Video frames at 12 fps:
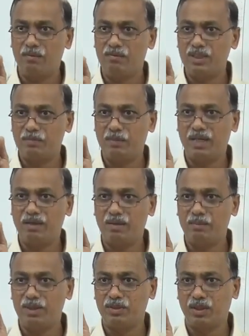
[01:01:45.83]
we spend our
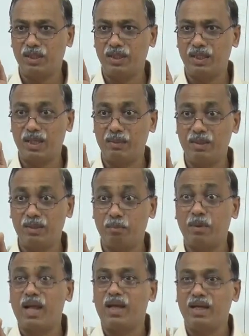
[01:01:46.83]
majority time in
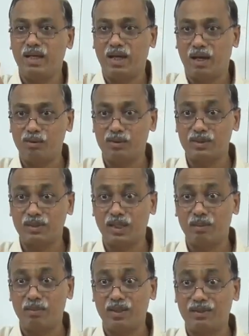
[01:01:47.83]
planning how to
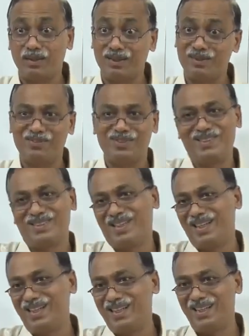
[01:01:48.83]
celebrate 31st
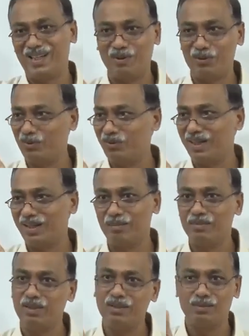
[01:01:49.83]
night and how to
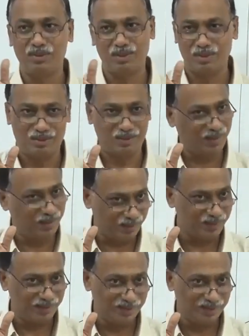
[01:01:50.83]
welcome the new year correct